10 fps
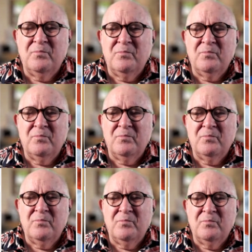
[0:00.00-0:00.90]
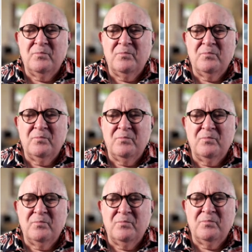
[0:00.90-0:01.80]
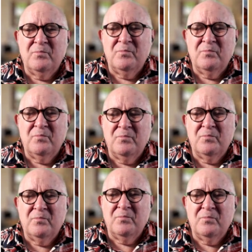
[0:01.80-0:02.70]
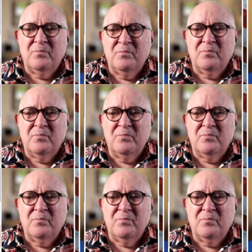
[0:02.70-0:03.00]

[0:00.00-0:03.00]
(silent)